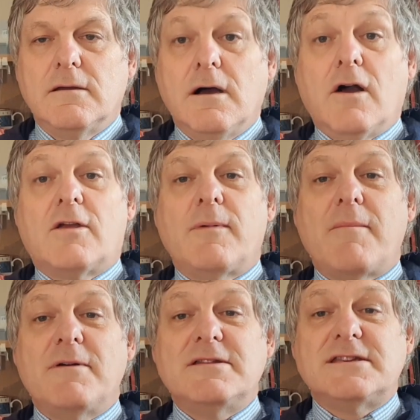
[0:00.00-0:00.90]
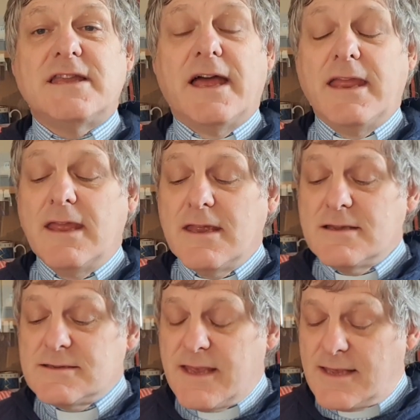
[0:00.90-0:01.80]
Our commandment today
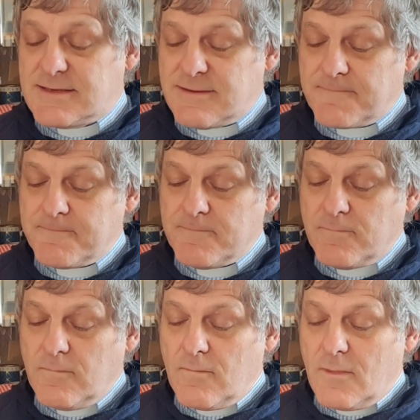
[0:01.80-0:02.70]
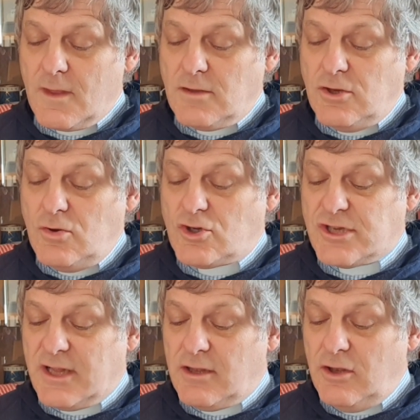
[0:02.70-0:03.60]
says, you
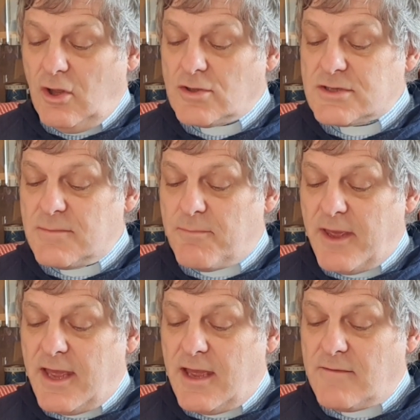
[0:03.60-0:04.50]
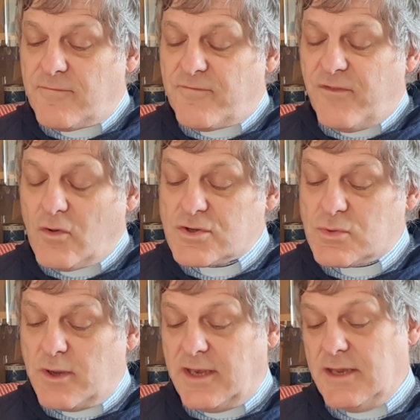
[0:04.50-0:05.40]
shall not bear false
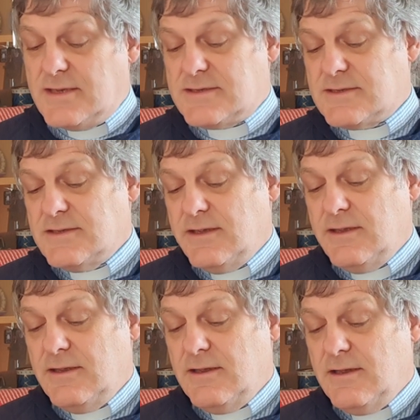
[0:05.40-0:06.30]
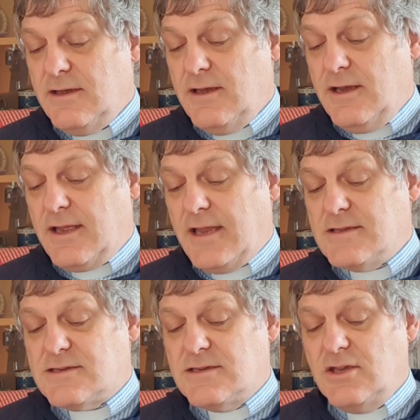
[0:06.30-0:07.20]
witness
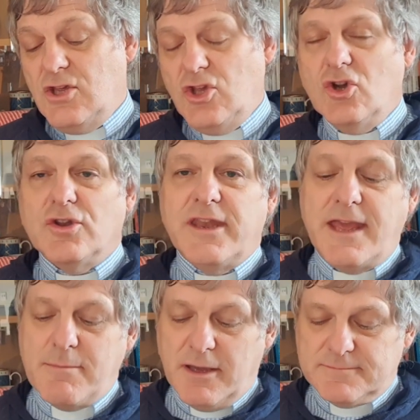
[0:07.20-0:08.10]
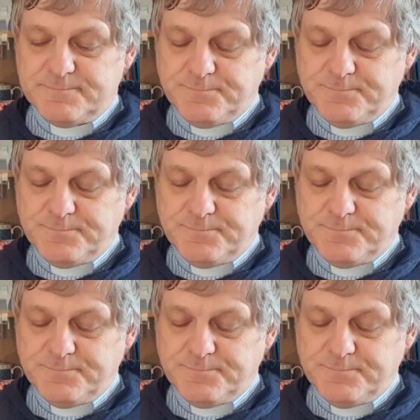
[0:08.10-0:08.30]
against your neighbour.